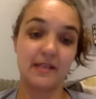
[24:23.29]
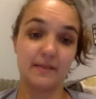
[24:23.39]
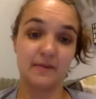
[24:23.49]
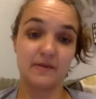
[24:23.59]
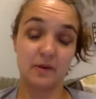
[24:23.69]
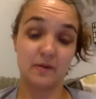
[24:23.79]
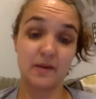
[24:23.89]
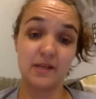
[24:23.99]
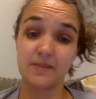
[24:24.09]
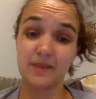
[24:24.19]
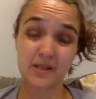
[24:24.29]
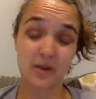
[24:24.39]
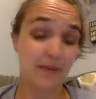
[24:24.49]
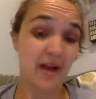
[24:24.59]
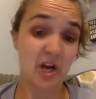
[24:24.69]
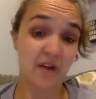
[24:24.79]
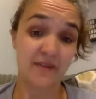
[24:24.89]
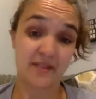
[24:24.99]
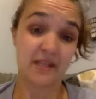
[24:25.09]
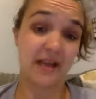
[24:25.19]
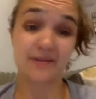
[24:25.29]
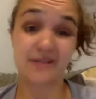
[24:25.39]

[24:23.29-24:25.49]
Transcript: type of service because our back office allows